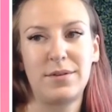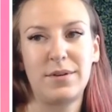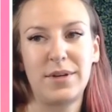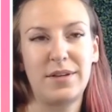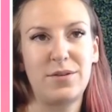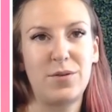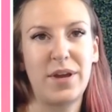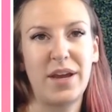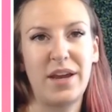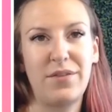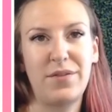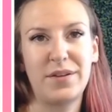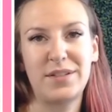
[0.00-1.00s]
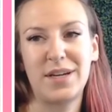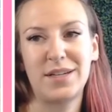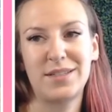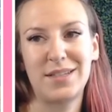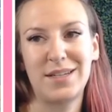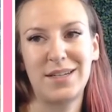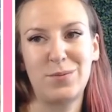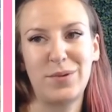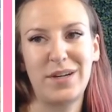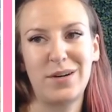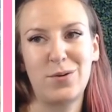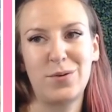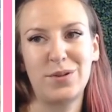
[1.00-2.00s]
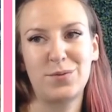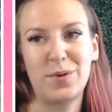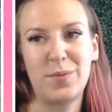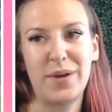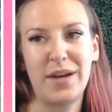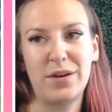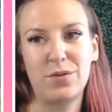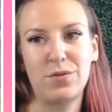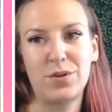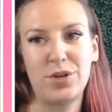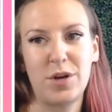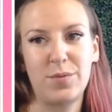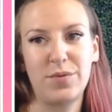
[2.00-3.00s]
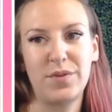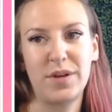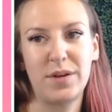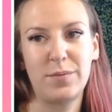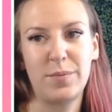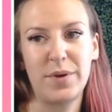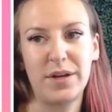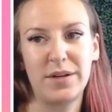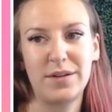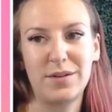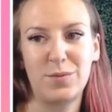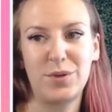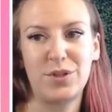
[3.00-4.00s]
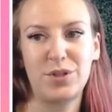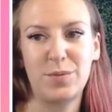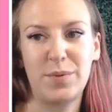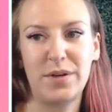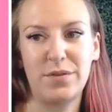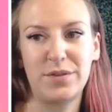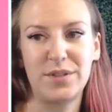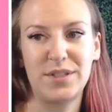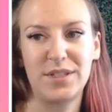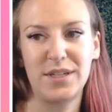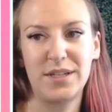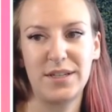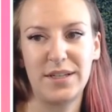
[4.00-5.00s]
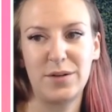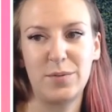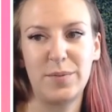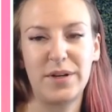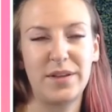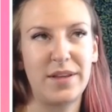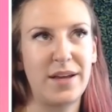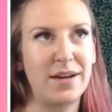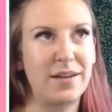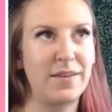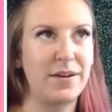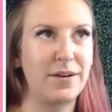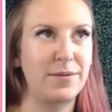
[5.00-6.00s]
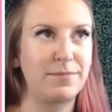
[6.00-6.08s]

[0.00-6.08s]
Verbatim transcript: It's okay if it doesn't. We can always repaint over top of it, but we should be able to see a little bit of that in there.